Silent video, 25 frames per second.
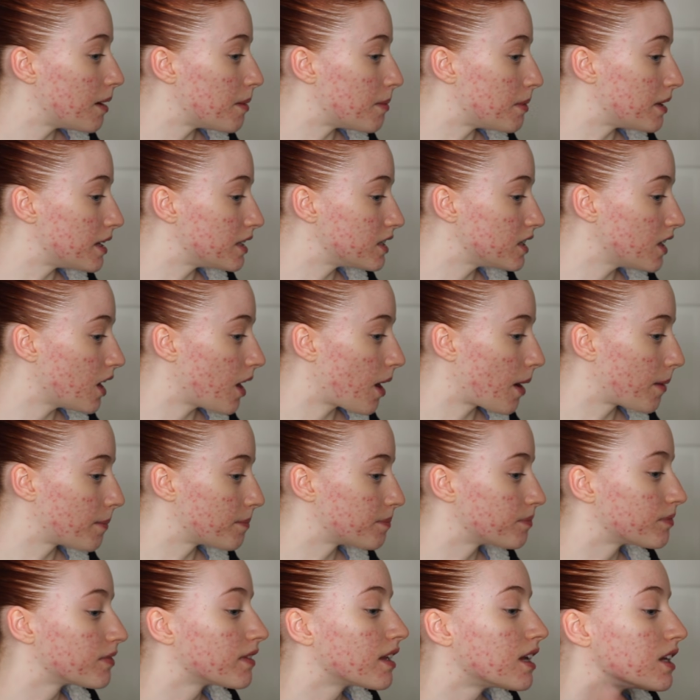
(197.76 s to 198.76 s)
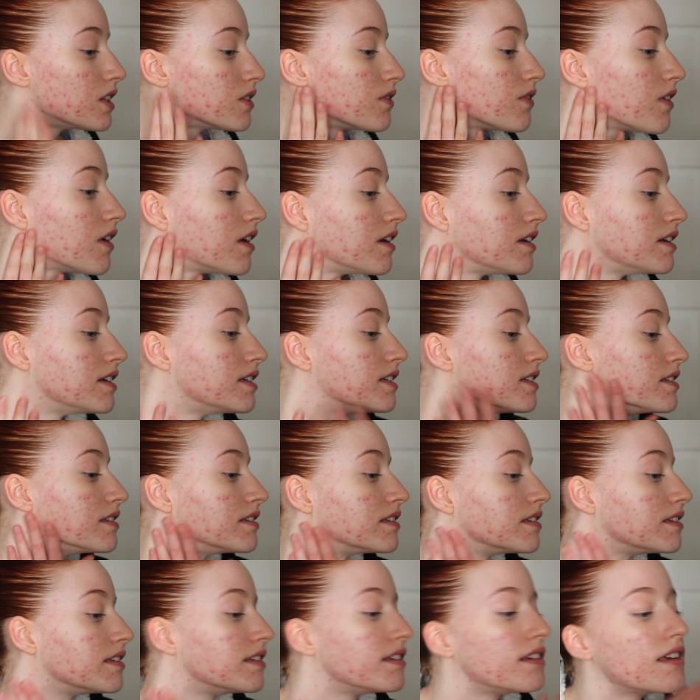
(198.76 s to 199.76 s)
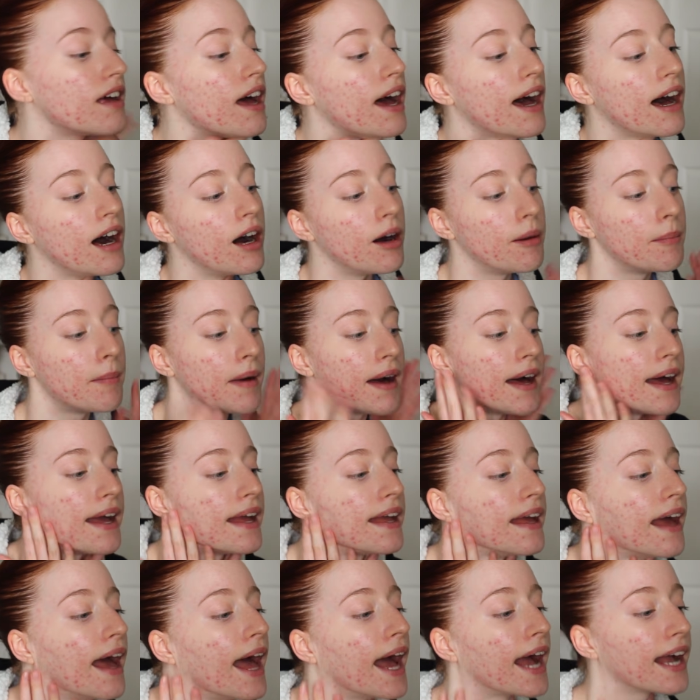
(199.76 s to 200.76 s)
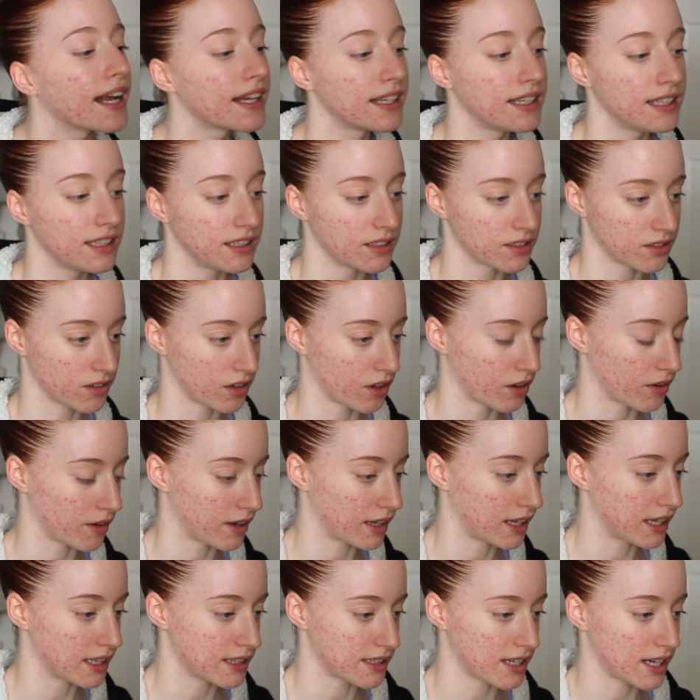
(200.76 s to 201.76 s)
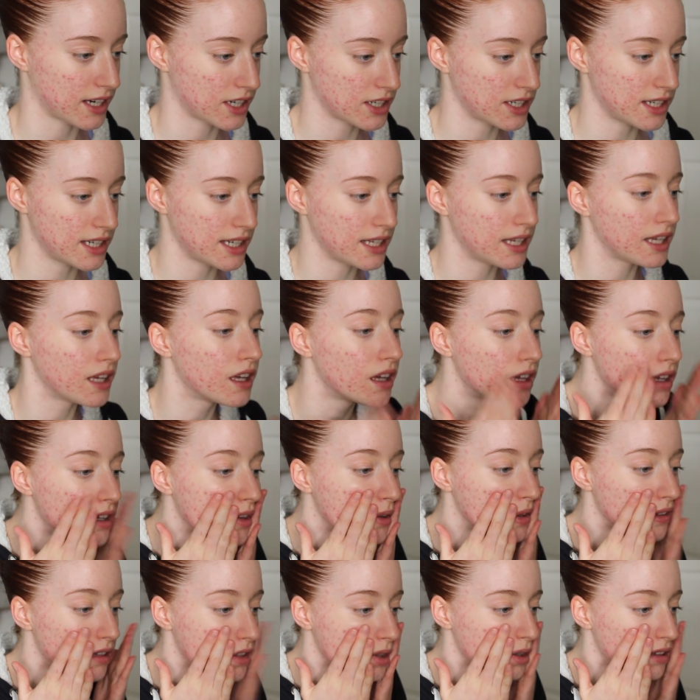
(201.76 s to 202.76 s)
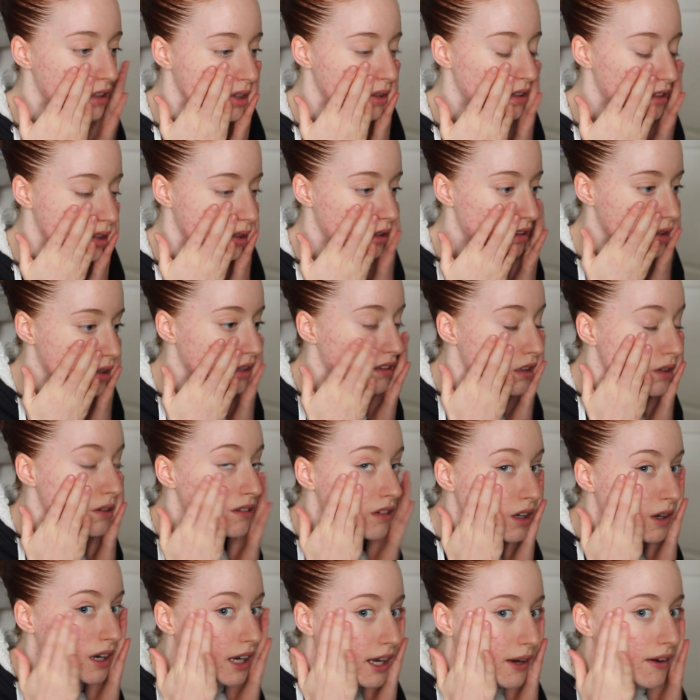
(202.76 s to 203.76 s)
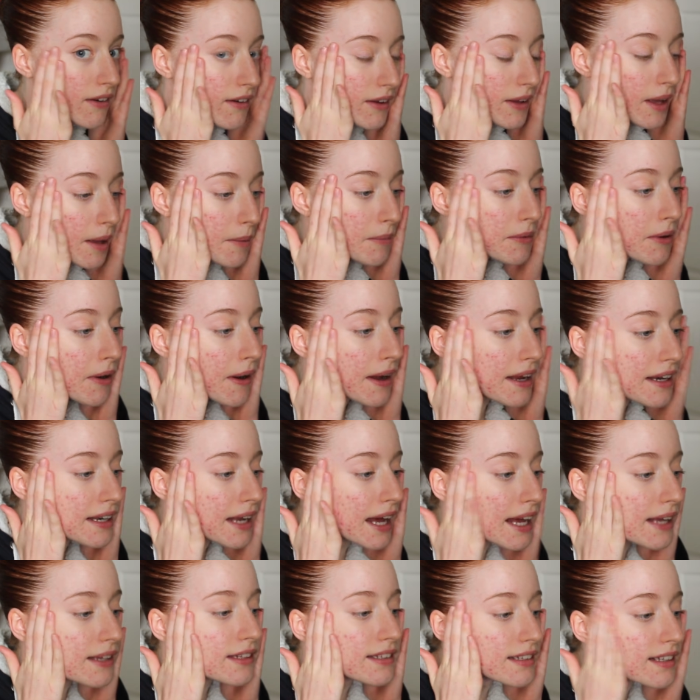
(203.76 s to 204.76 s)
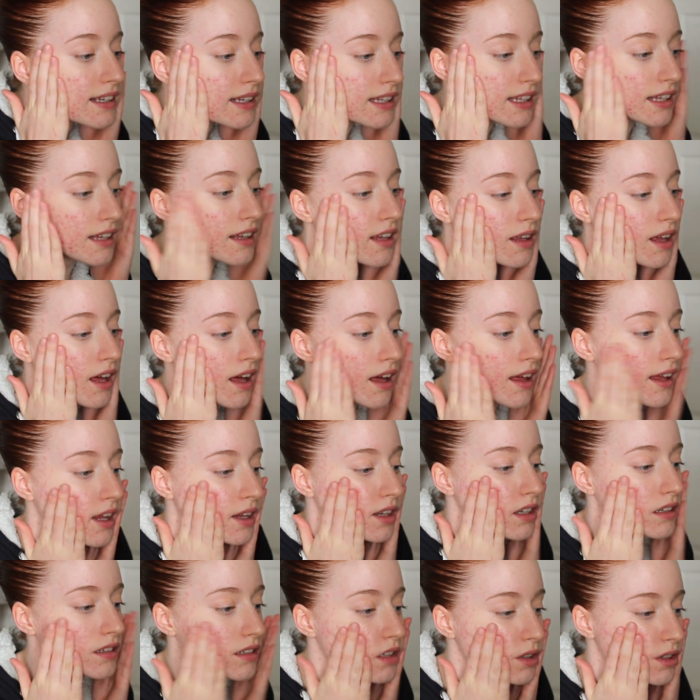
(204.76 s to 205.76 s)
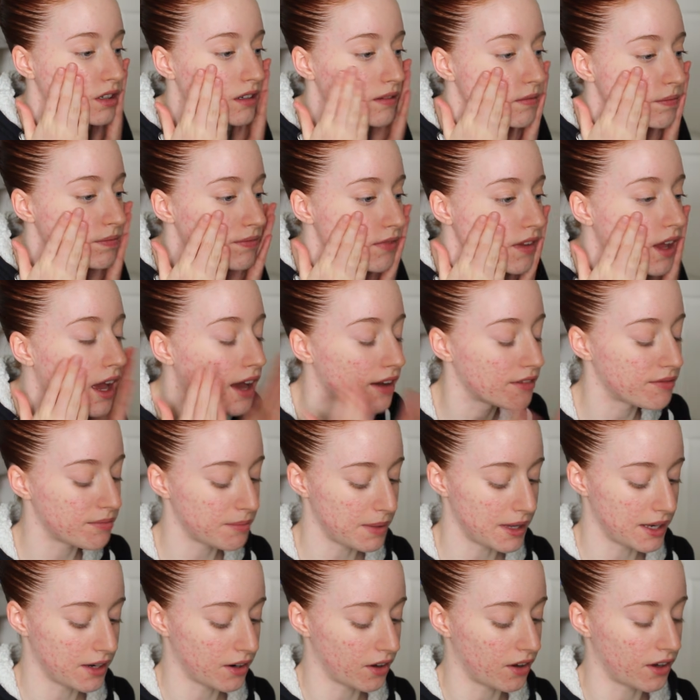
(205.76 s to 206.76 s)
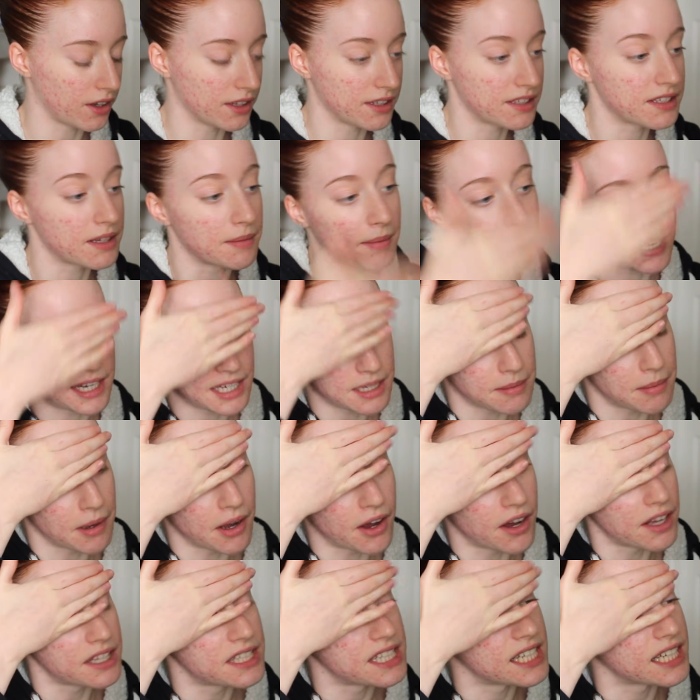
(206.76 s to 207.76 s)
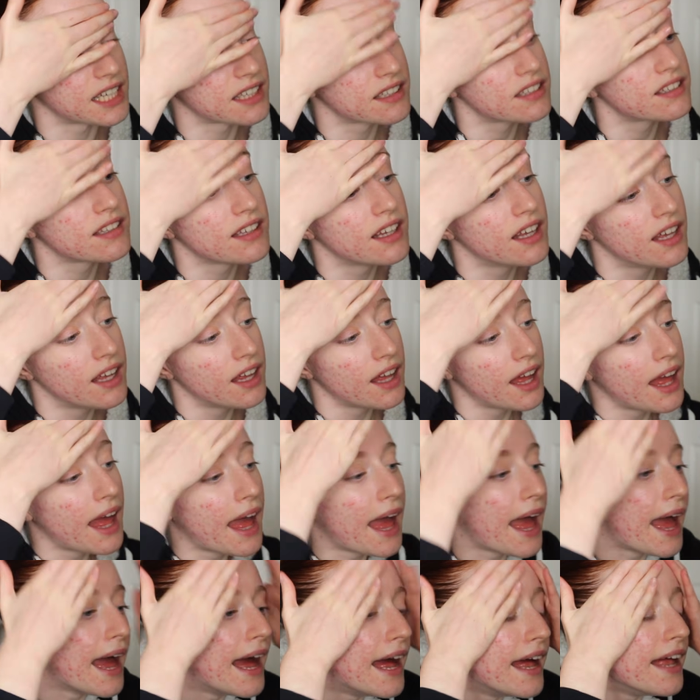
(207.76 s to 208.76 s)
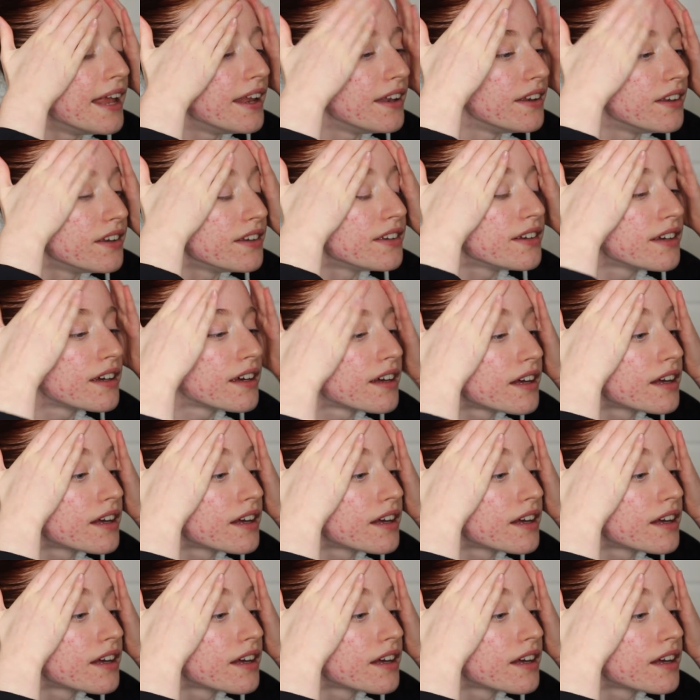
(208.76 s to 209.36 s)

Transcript: But yeah, as far as how my acne is going, it's actually clearing up quite nicely, and I've been on some antibiotics and